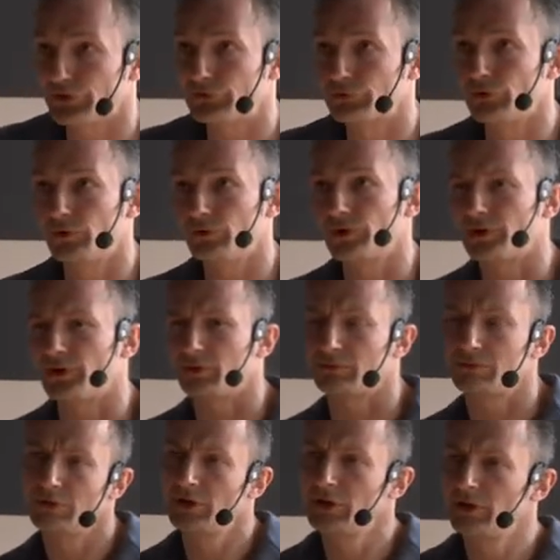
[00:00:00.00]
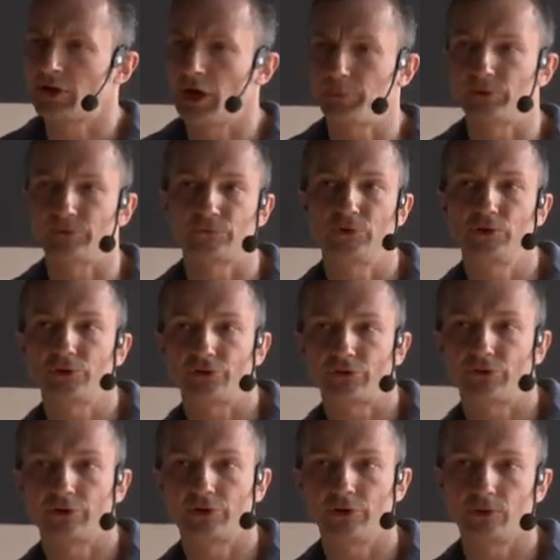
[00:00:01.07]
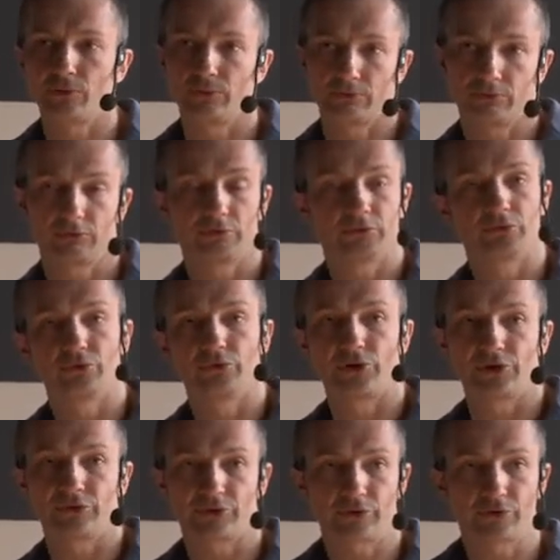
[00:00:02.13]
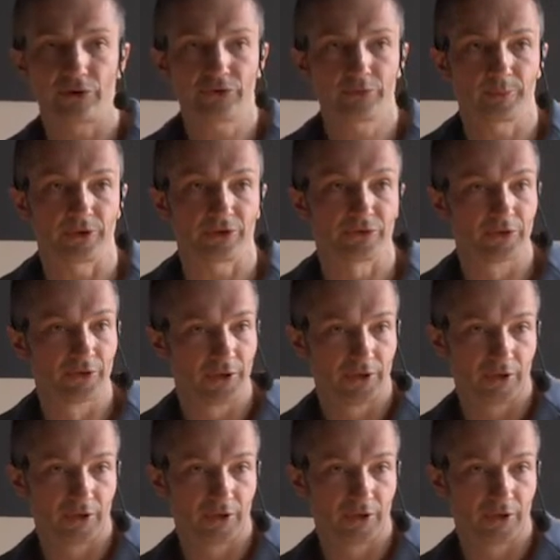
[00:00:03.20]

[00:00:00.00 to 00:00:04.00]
Estonia a couple of years ago during the Christmas.